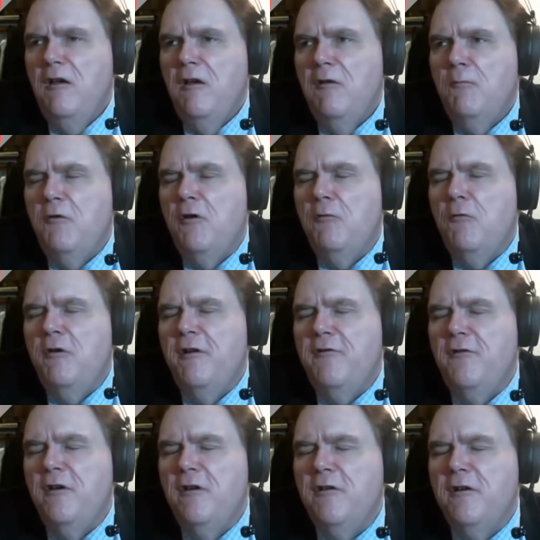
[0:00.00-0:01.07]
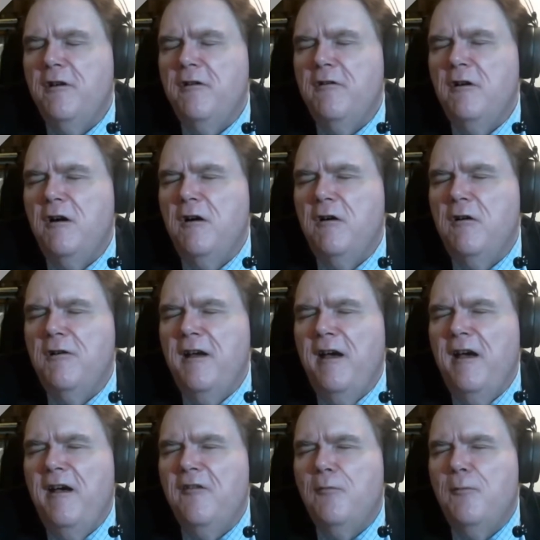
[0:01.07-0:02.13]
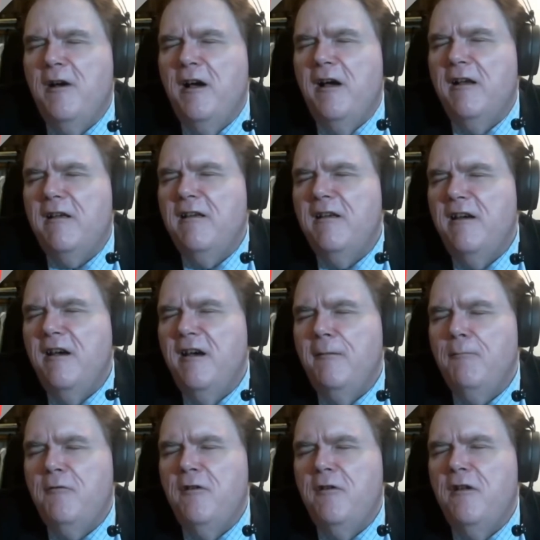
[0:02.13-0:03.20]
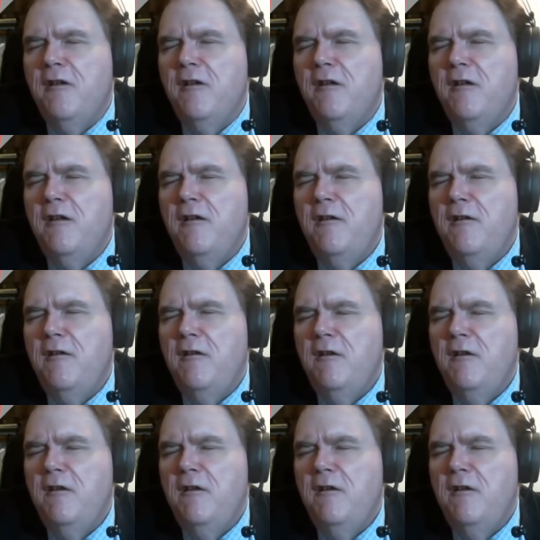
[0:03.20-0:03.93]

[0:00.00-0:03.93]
But with the good Lord as my captain,